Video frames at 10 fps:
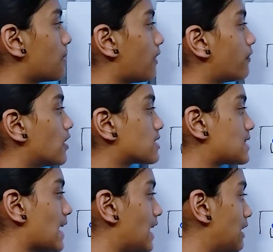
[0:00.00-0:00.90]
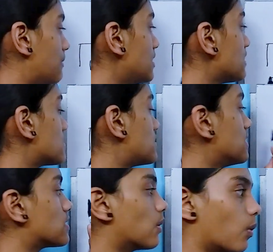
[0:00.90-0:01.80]
my first element is
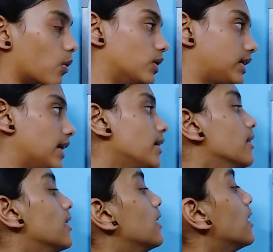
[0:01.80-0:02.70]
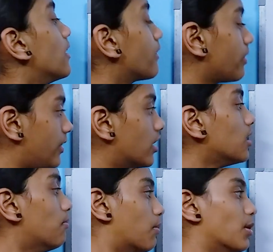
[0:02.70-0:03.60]
this whole thing,
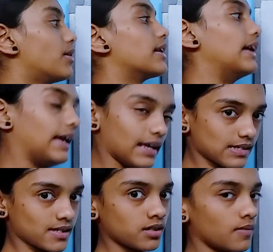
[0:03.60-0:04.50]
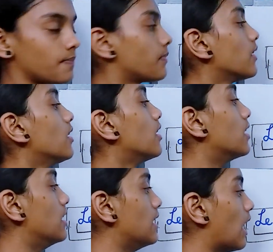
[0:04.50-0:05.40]
the book is.
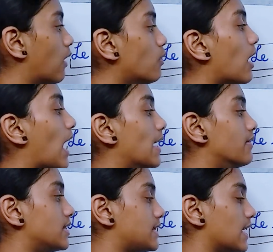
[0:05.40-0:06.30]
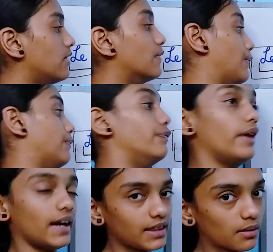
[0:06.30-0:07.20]
Now I will tell
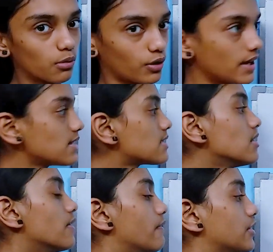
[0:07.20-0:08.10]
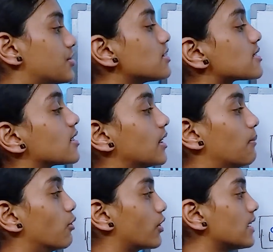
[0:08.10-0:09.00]
where the book is, which is the
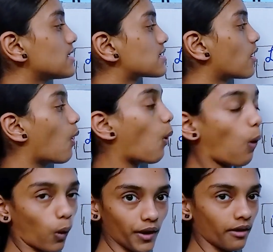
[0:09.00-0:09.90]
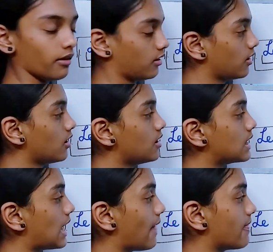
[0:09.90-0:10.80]
book is on.
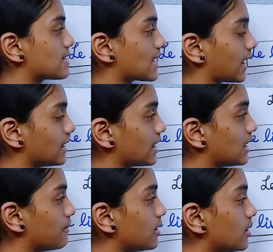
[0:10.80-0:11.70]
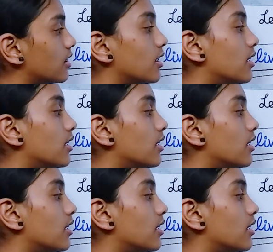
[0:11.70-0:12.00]
And the second element,